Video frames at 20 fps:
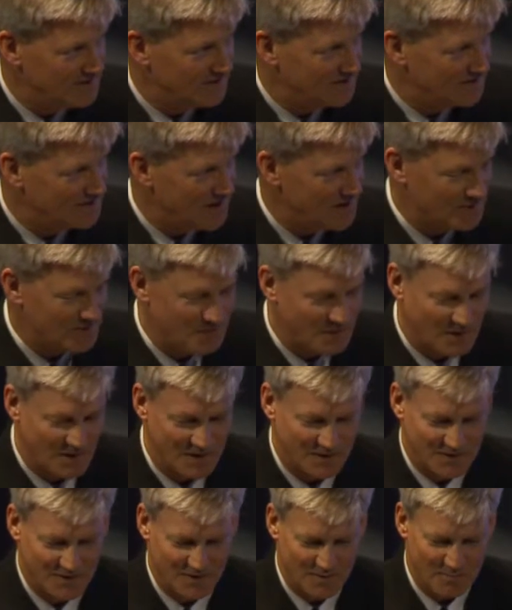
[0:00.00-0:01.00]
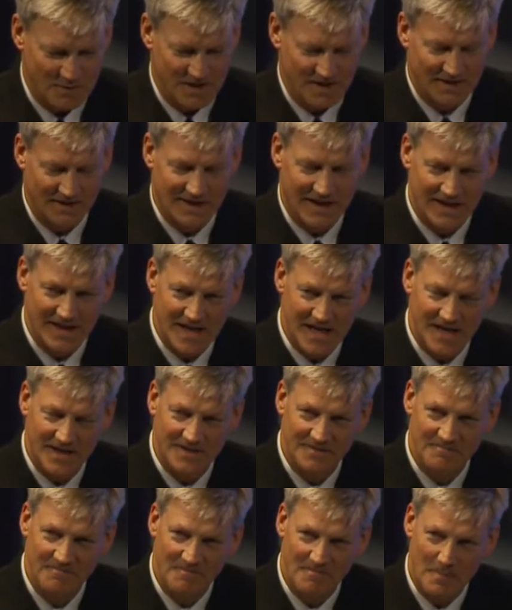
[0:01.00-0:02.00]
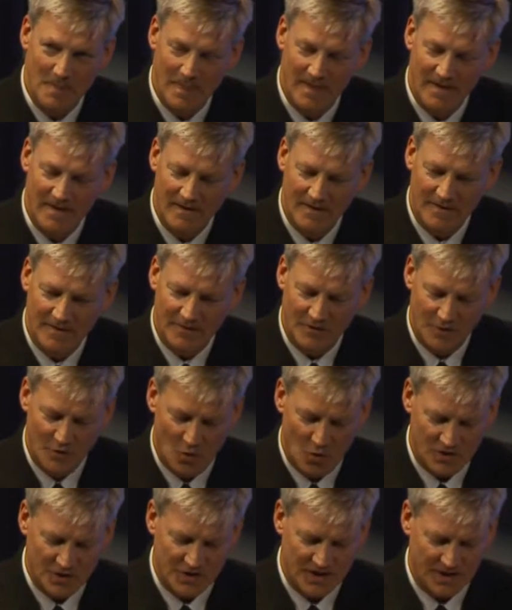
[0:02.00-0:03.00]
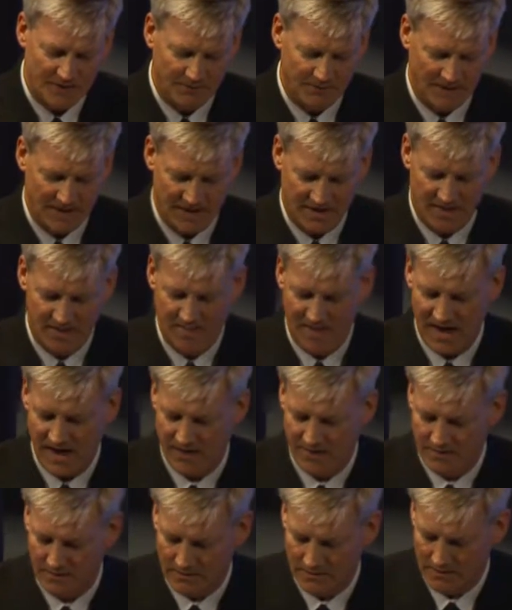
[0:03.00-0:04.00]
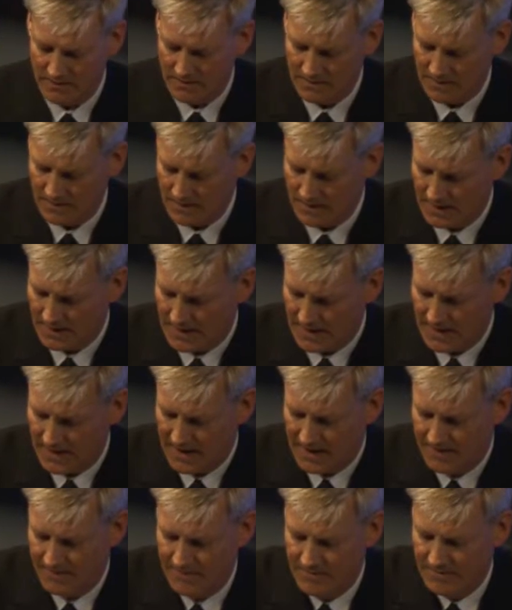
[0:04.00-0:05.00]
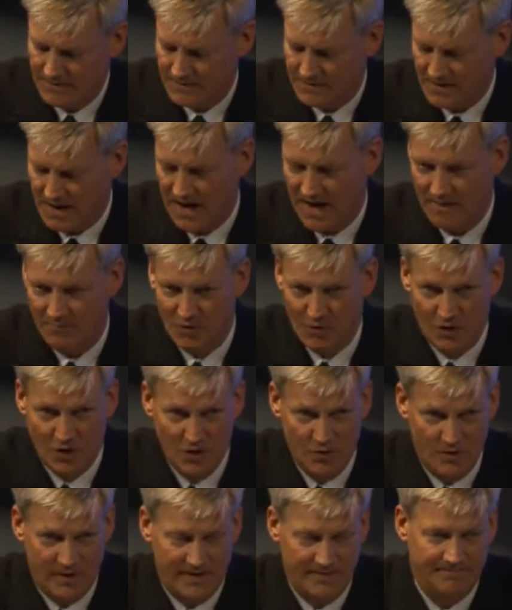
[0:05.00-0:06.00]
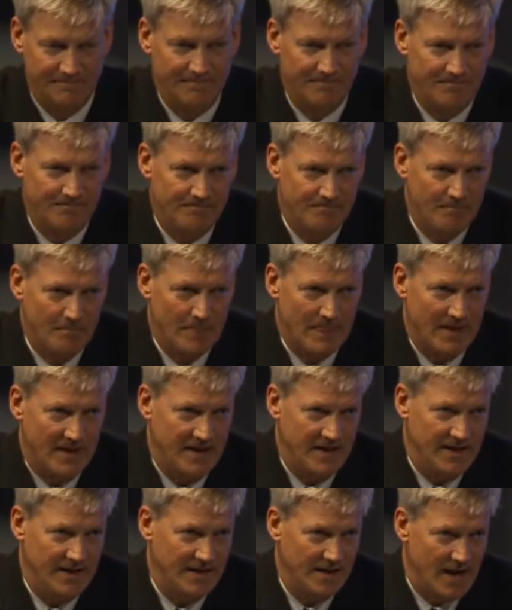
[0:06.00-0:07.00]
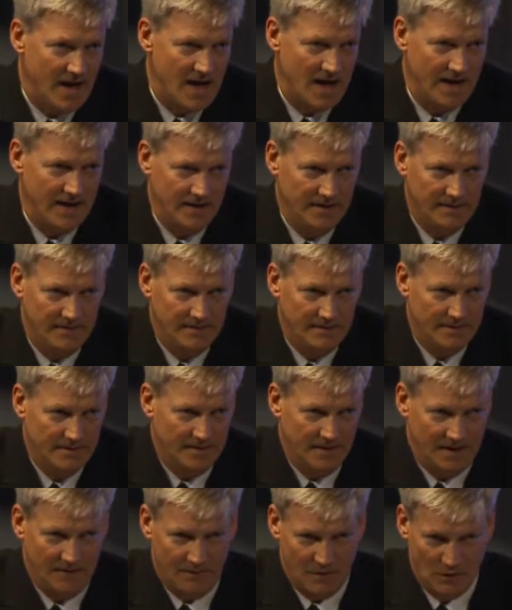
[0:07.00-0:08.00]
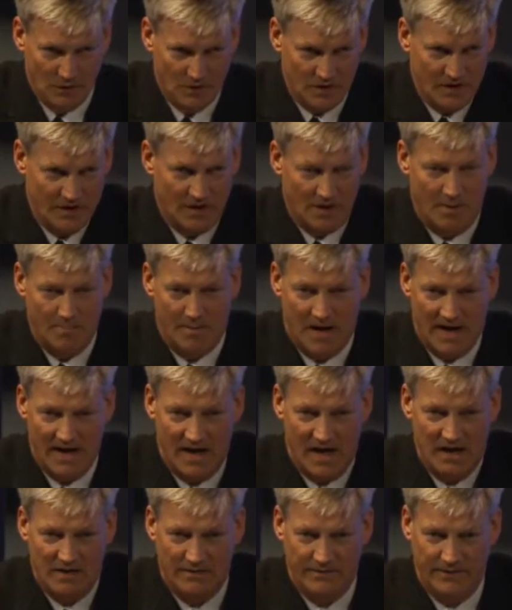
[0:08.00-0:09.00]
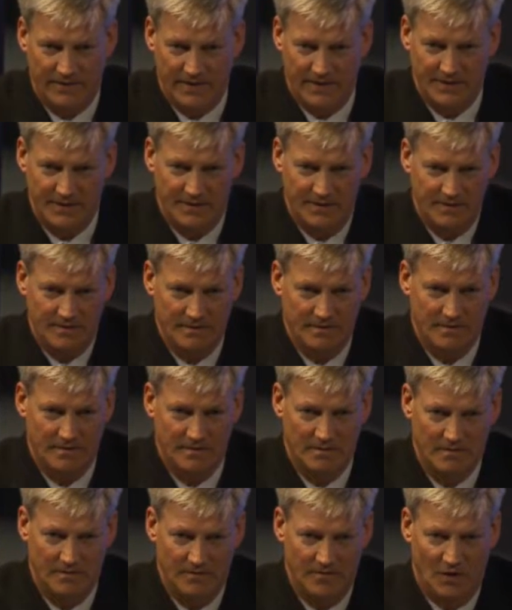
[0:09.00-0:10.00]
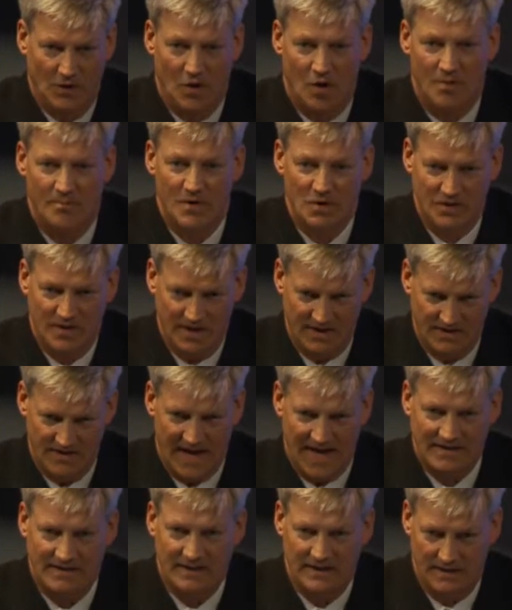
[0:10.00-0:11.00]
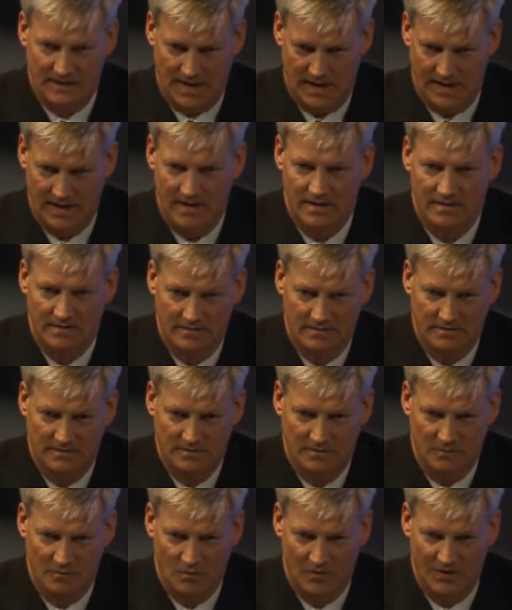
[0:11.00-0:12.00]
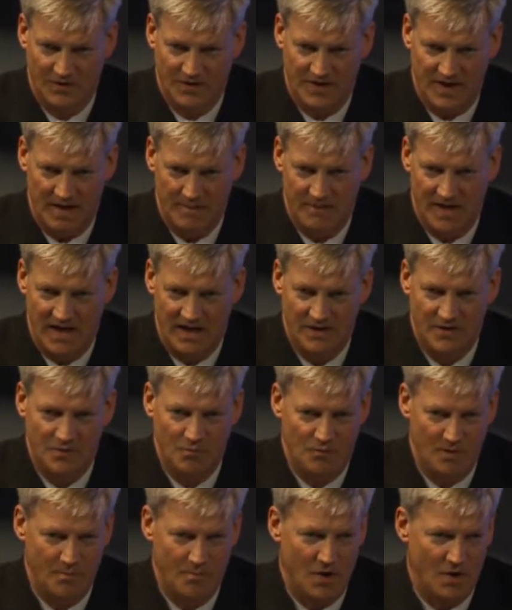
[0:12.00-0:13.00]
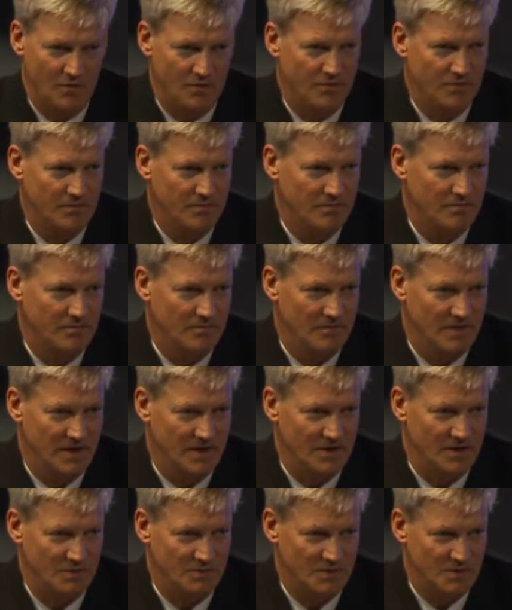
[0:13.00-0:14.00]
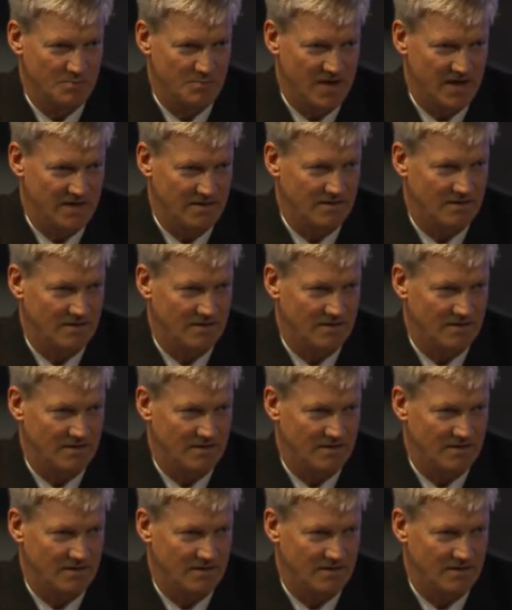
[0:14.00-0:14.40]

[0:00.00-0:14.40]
counterparts of the PLAN, the North Sea Fleet Commander, Admiral Ewan, he and I, if you look at our biographies, they're almost exactly alike. We're the same age. We both, you know, spent